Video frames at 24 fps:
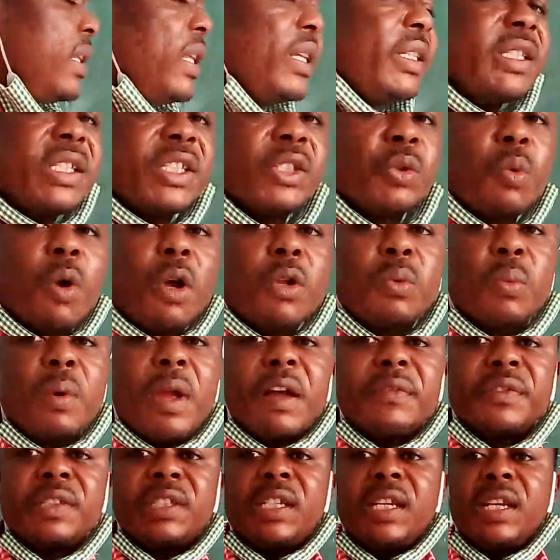this is what we
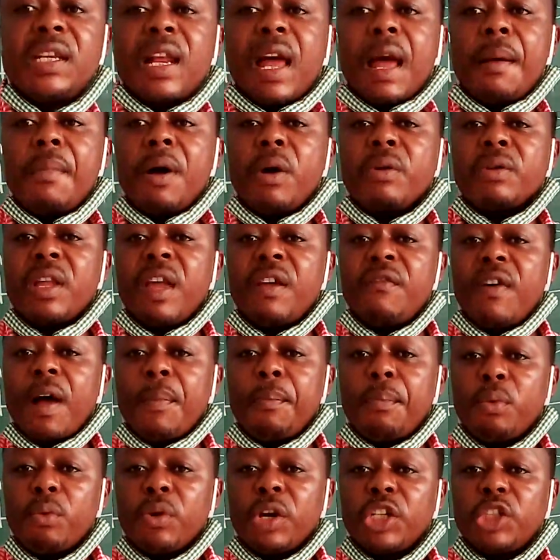have seen about
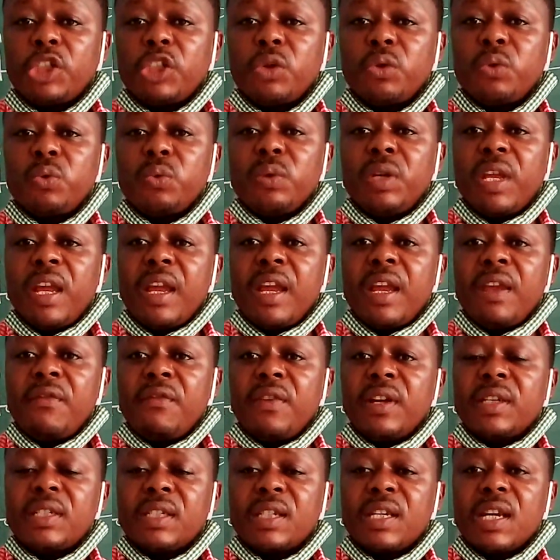evaporation today,
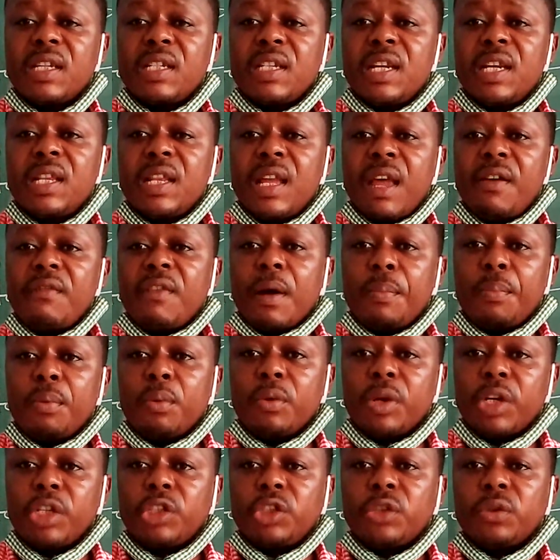investigating
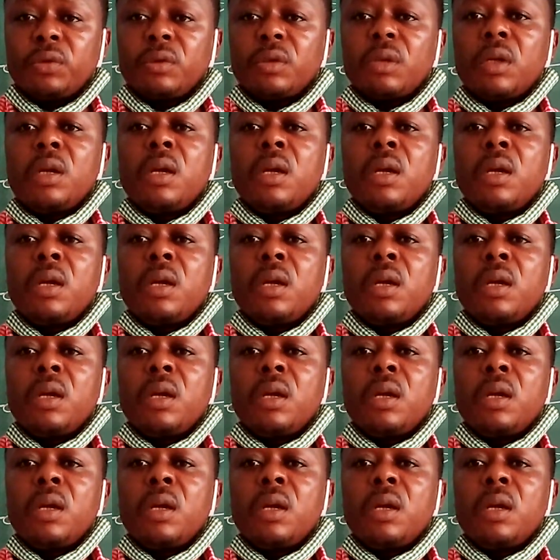evaporation.